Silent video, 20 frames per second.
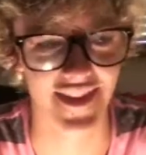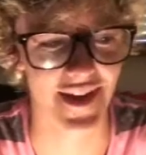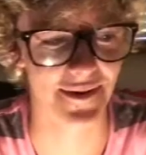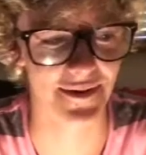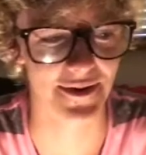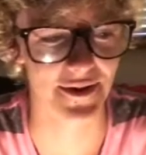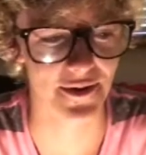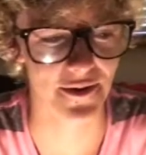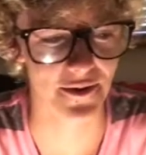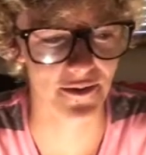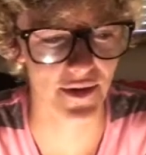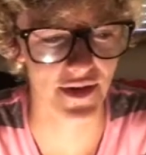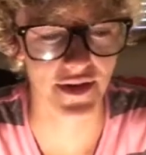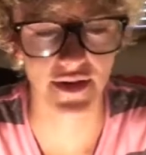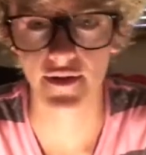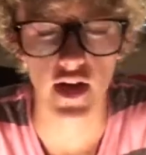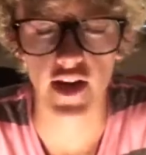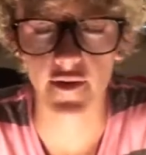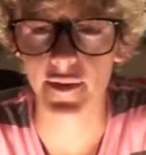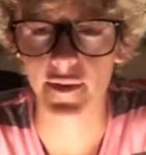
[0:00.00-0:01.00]
that was a good one.
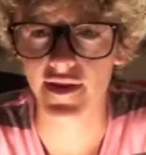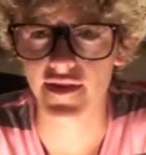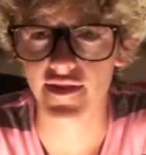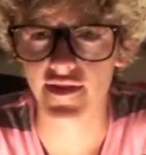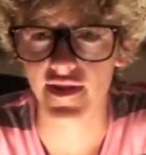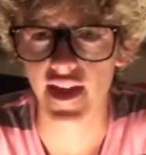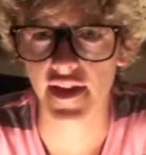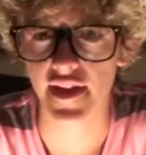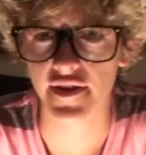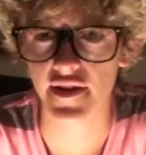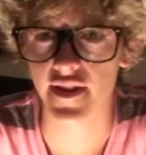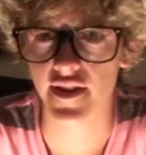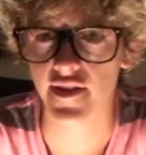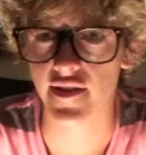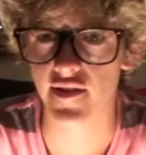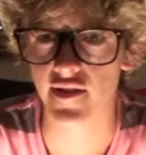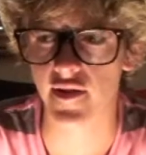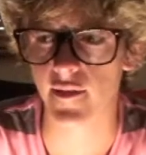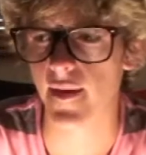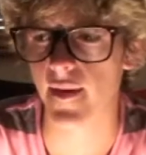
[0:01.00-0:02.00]
I've been editing
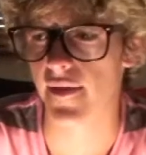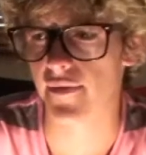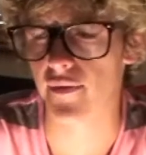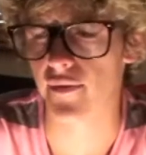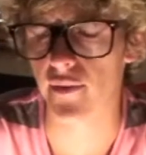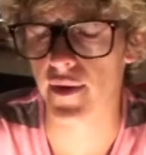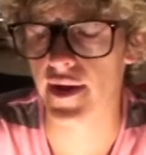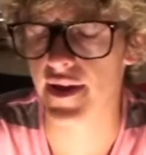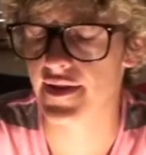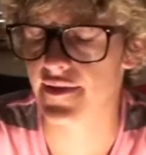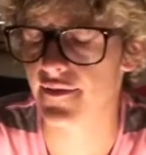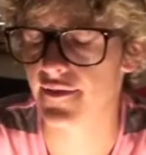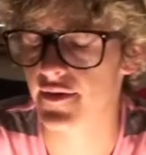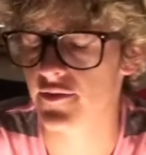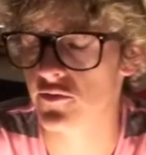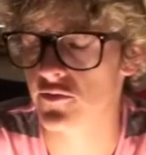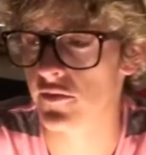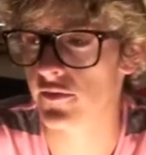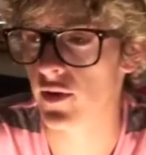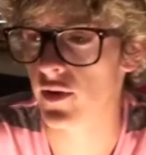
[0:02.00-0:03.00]
about three
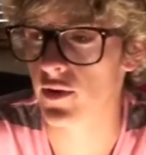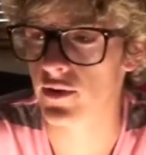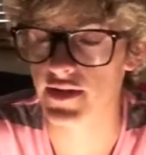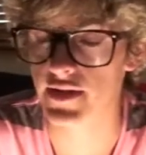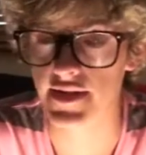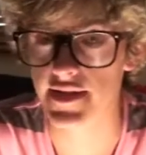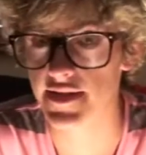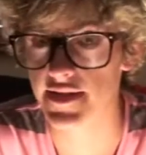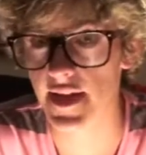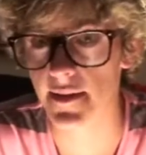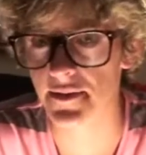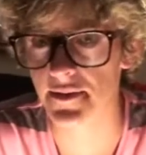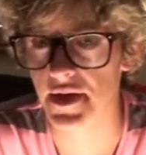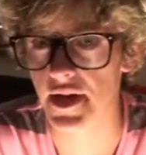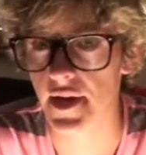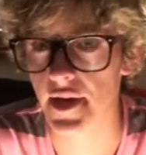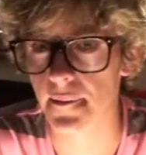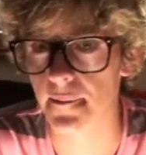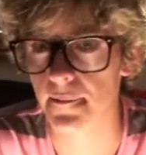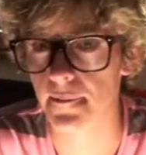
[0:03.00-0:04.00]
individual vlogs at the same
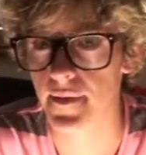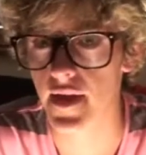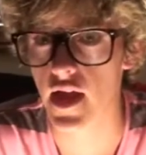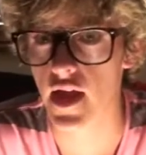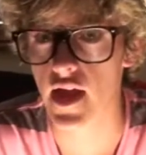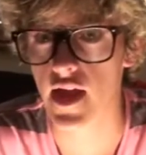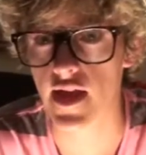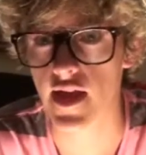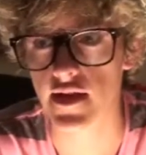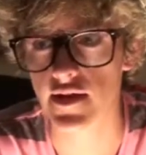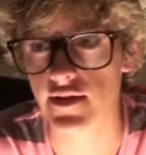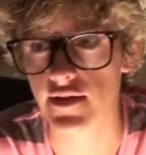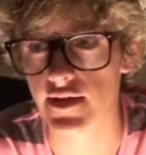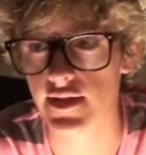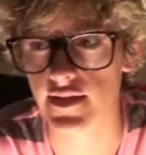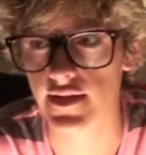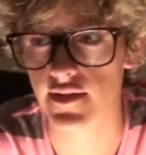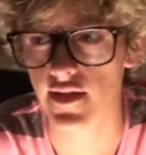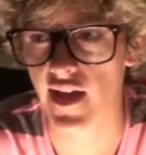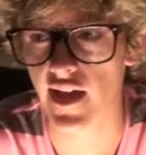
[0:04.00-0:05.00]
time, and
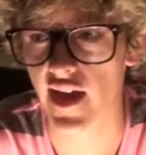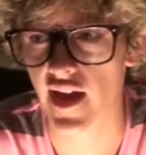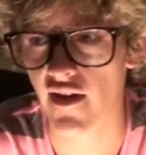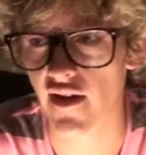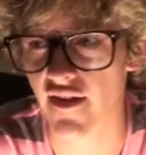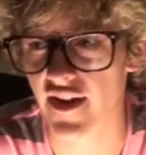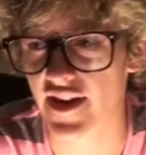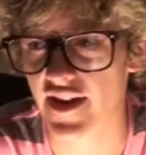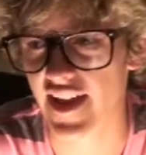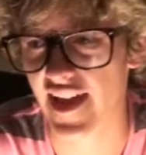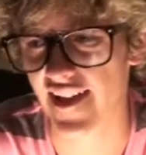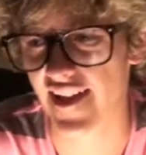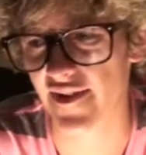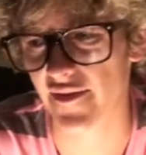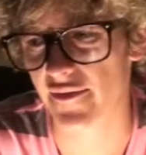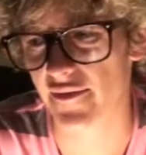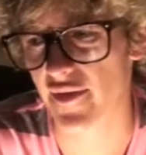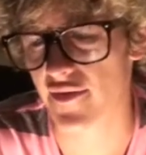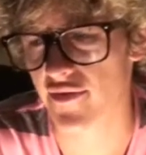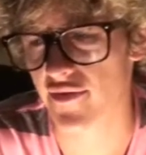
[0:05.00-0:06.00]
I reckon out of
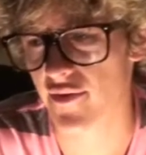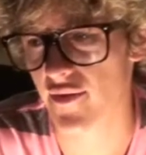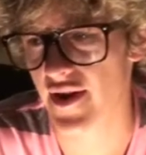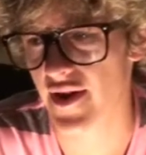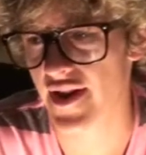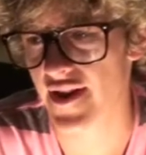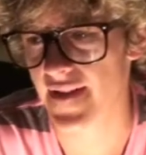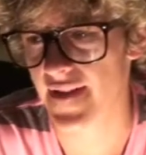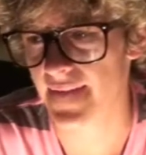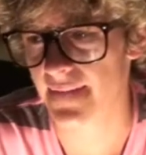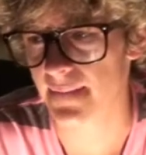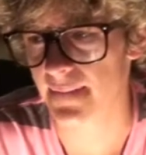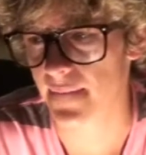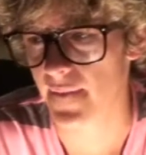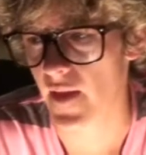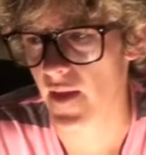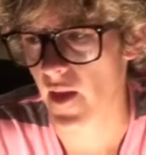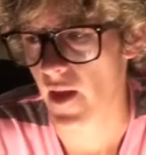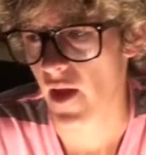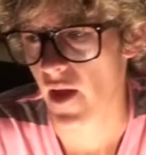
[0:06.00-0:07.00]
the three,
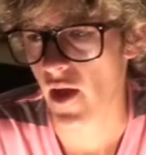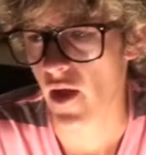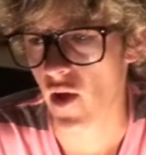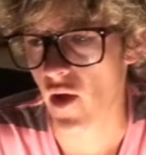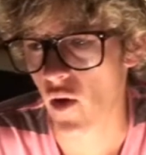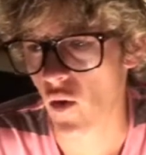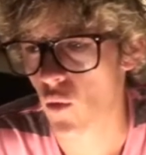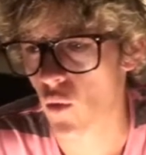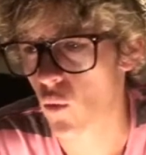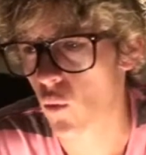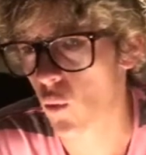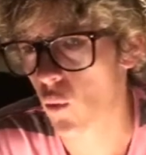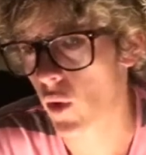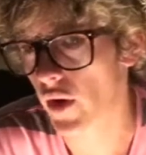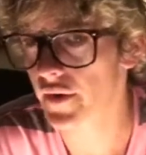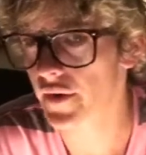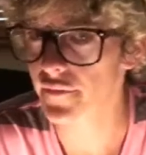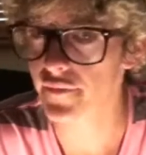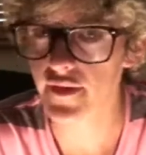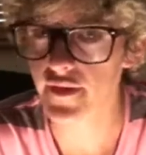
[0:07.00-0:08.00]
one
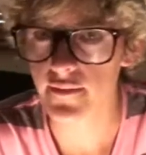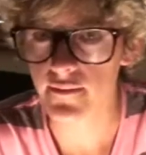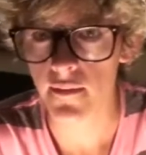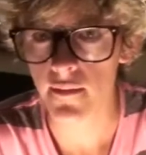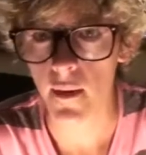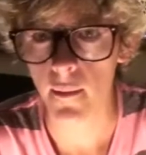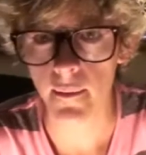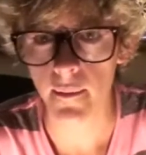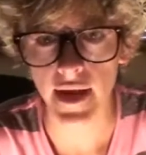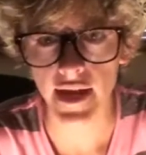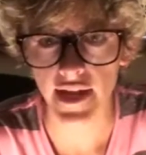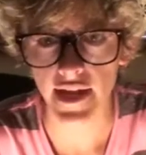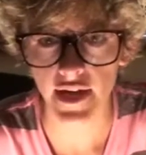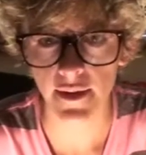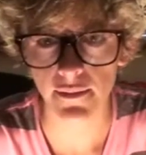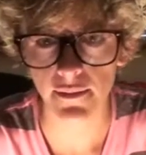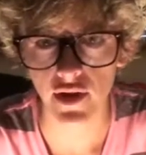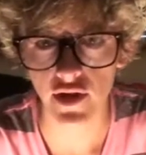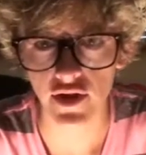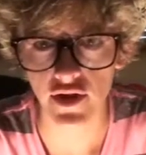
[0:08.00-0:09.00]
of them may get
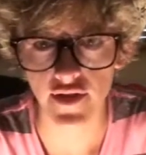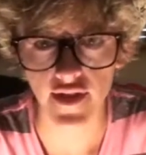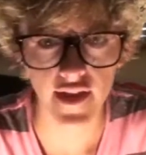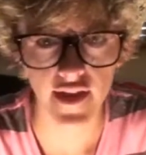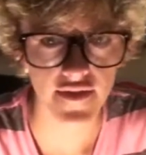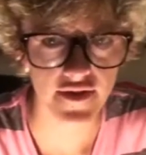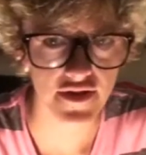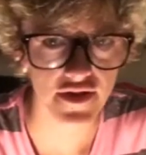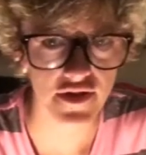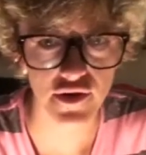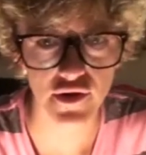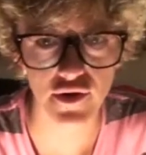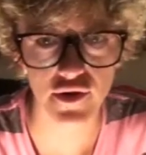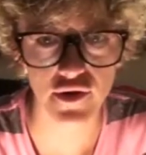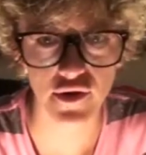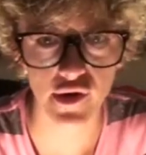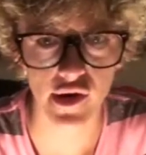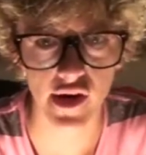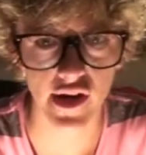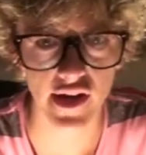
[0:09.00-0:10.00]
uploaded, the other two
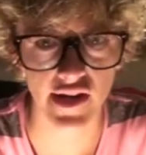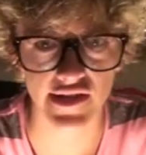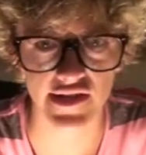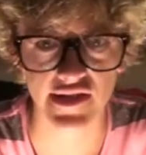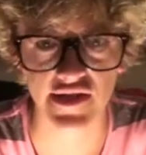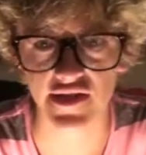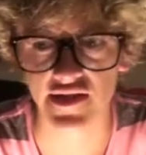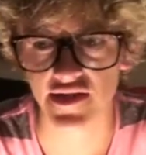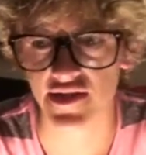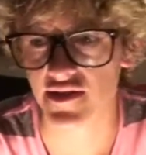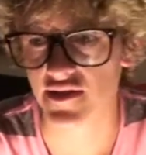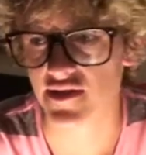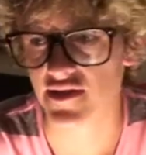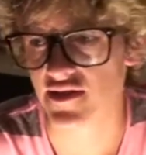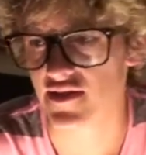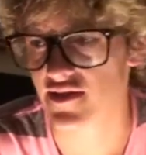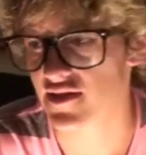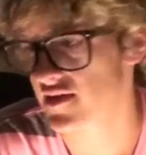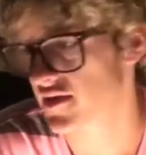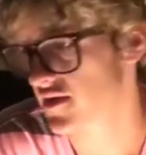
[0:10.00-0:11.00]
are just
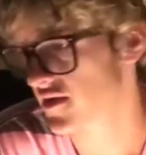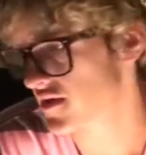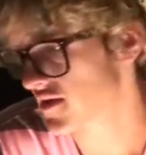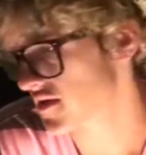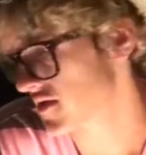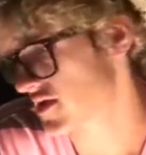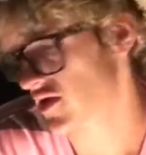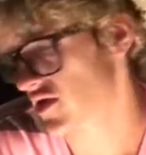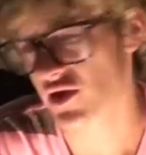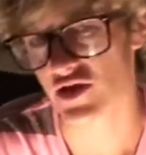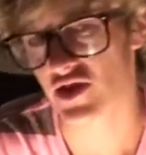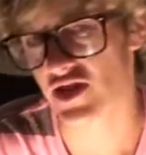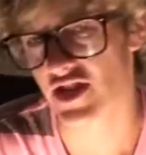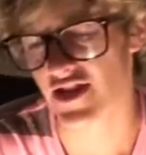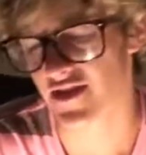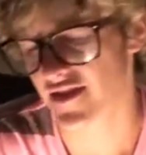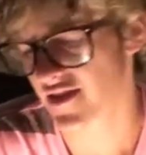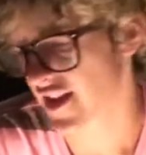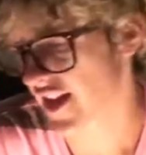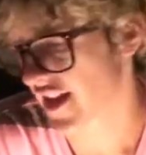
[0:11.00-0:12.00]
so shit
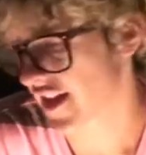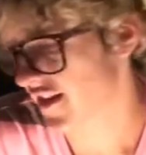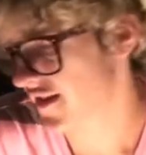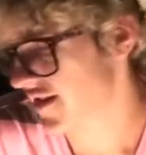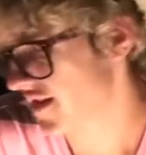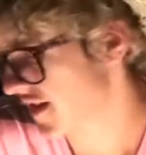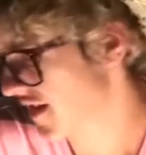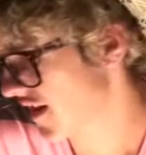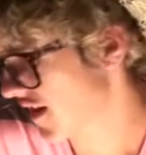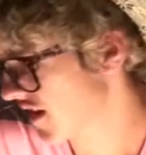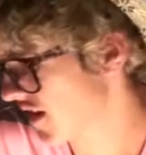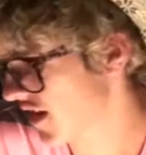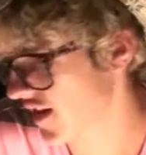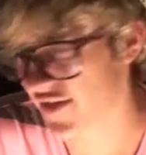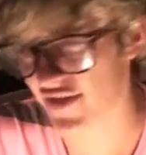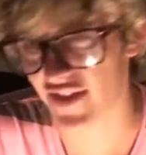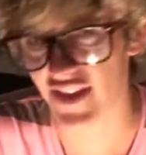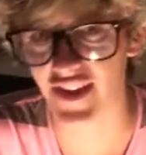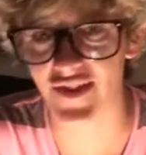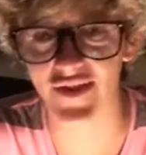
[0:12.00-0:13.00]
that I
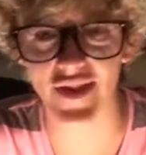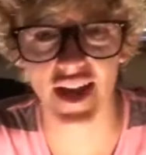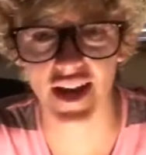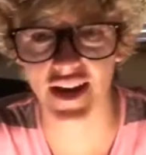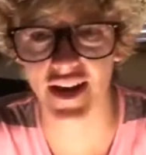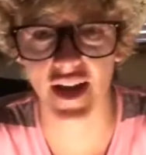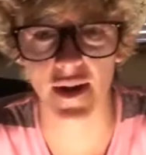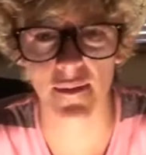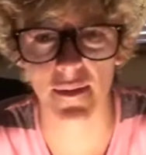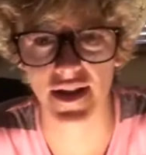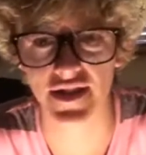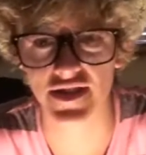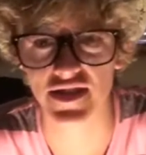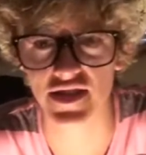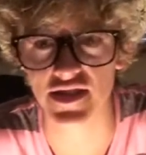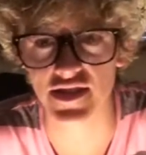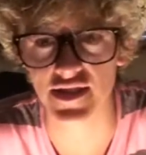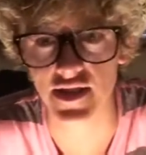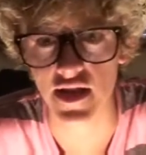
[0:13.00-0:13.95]
think that I might just